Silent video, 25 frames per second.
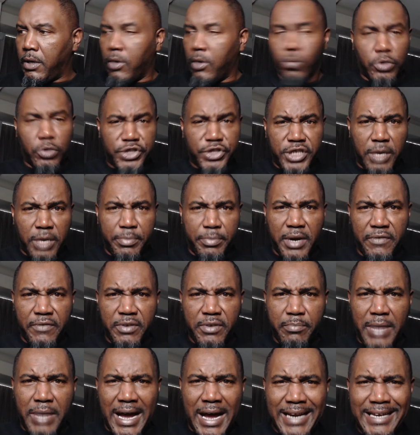What's up,
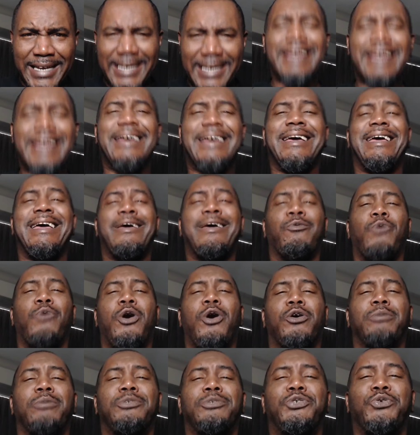everybody, and
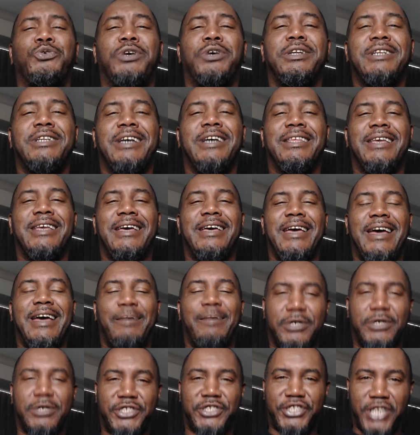welcome to another
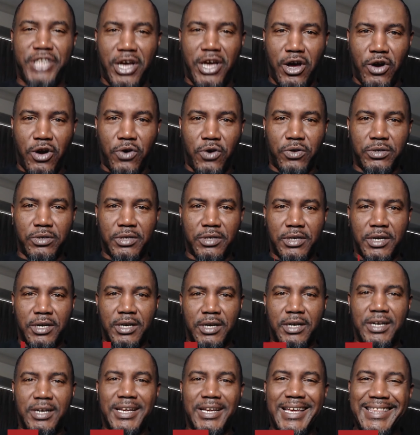episode.
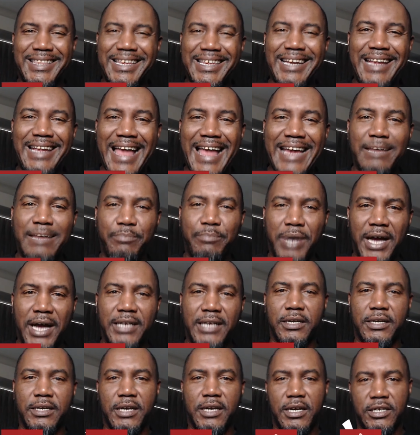Hit that like button,
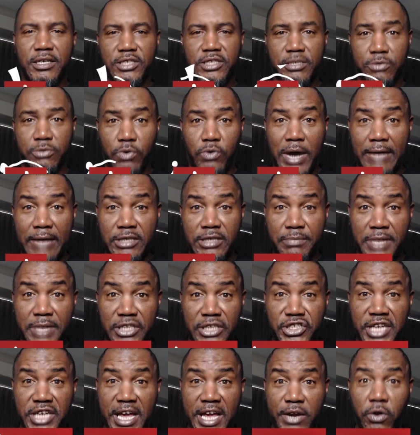subscribe to my
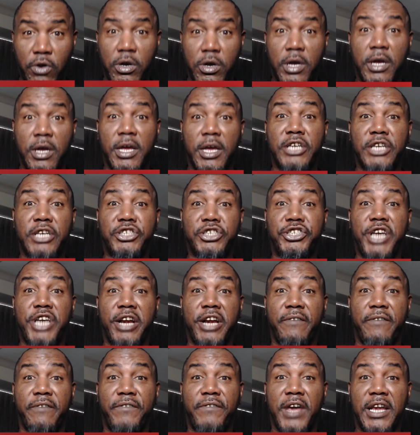channel, and share the
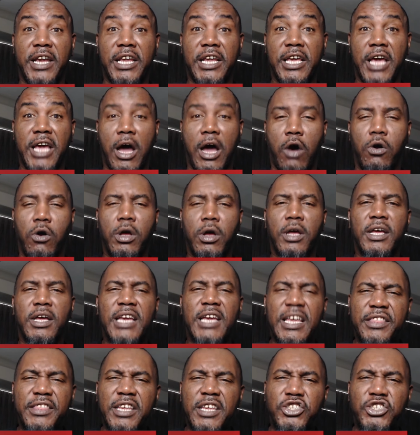video. Hit
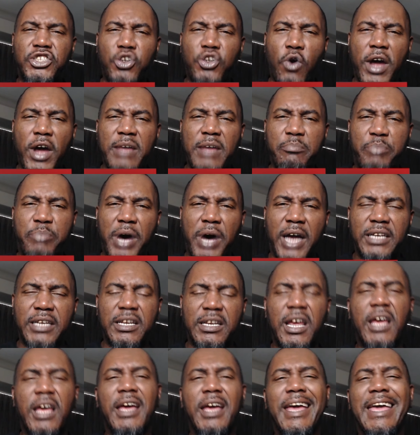the join button
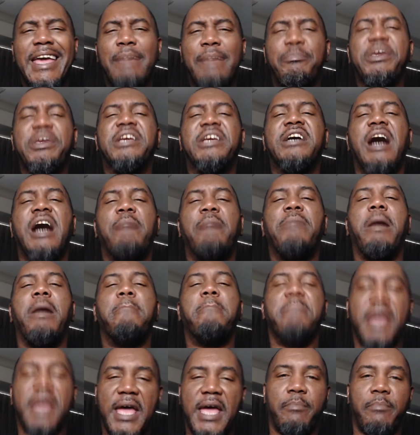and become a
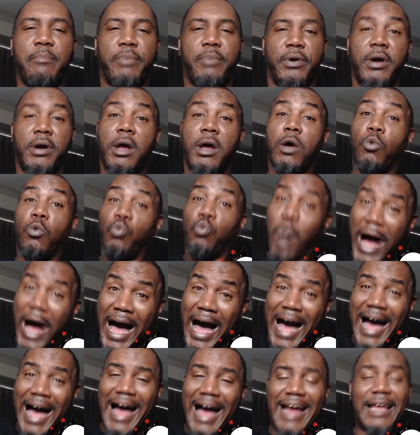member.
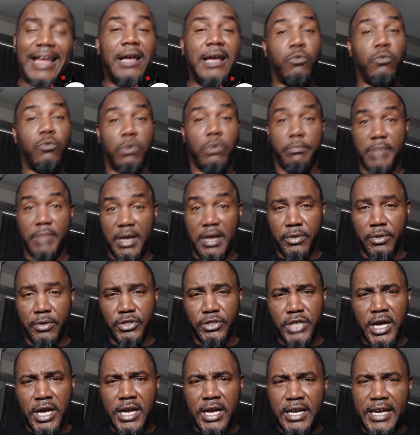Why? Well, members
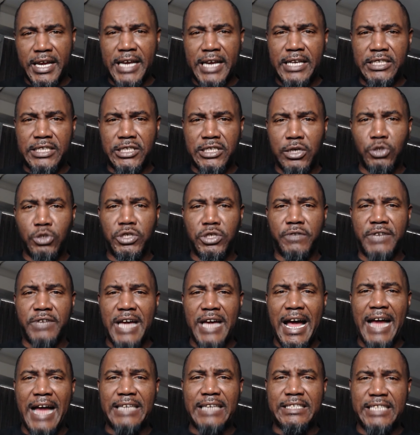get exclusive
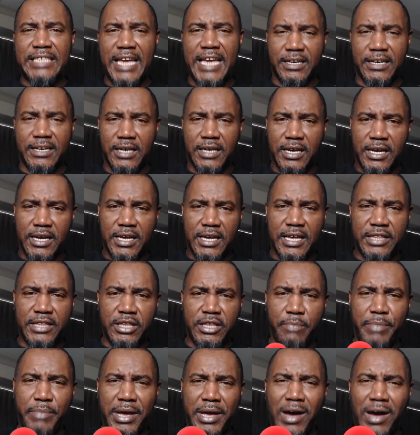content. Hit the
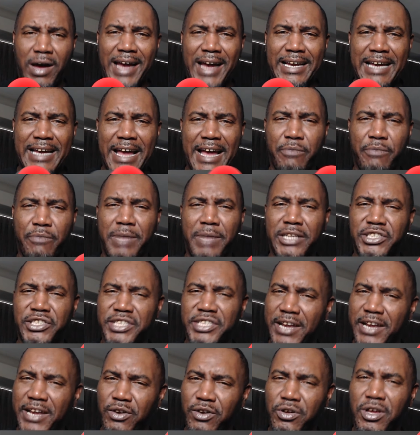bell icon on my
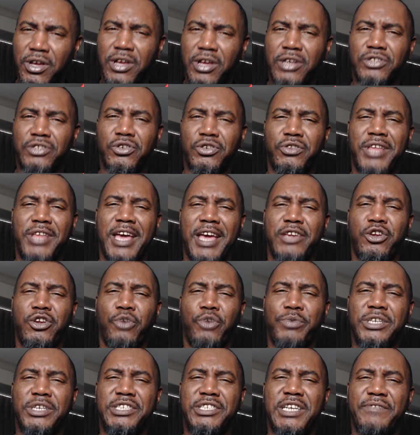channel so that you'll
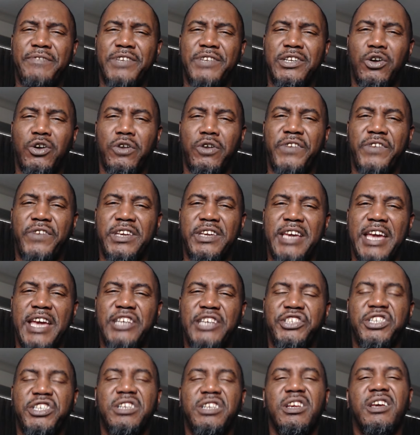receive a
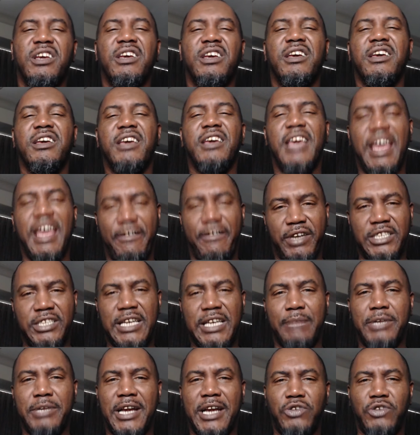notification every time
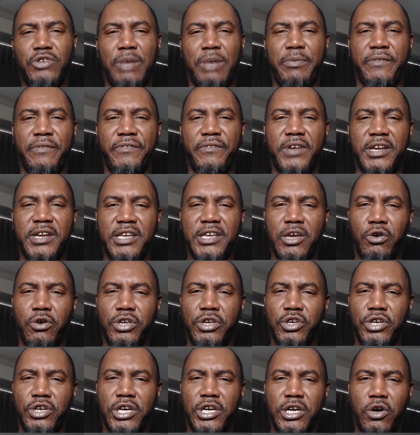that I drop a video, and you
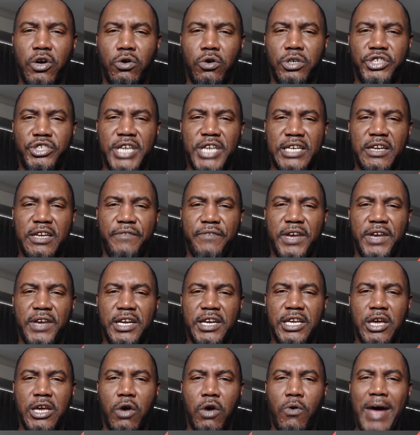can go and check the
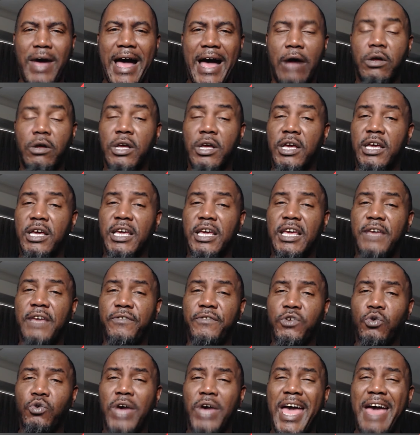video out. If
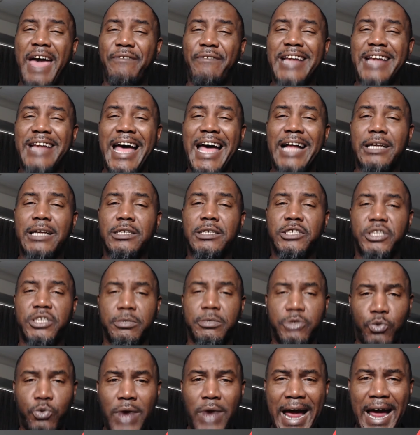you have not
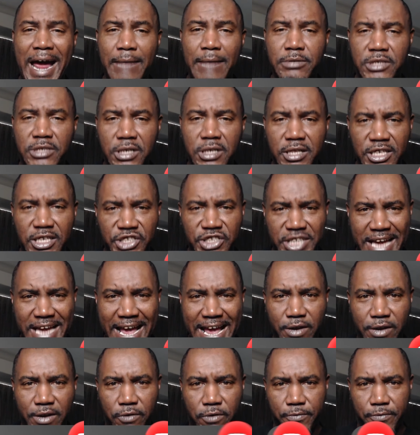subscribed to the channel,